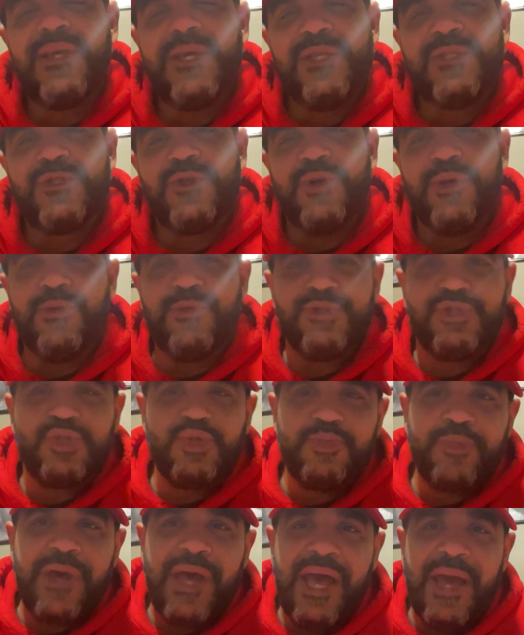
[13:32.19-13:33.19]
So he was
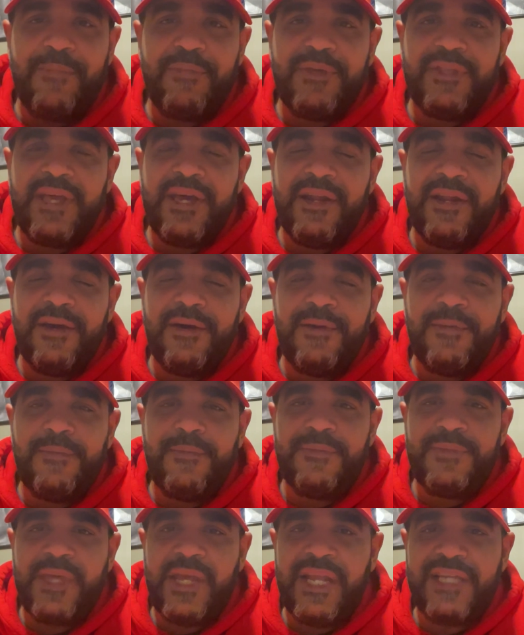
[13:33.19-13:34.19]
super happy that
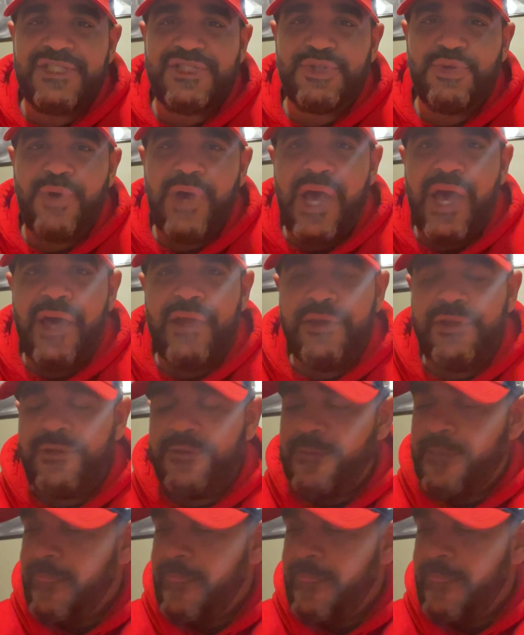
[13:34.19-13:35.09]
I still had it.